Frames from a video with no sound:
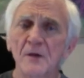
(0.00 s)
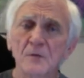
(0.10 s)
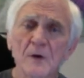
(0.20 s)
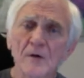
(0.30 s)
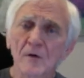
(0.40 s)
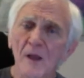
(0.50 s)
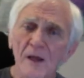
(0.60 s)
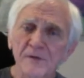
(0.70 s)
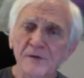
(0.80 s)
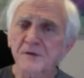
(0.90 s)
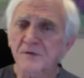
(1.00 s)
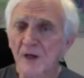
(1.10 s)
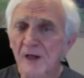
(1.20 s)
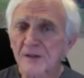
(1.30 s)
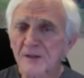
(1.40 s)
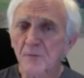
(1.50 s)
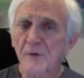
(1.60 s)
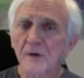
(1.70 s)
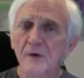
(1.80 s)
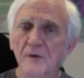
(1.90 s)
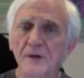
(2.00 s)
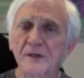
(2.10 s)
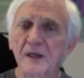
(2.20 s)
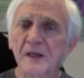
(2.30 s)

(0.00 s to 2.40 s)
throughout our life, there's a chance that we are going to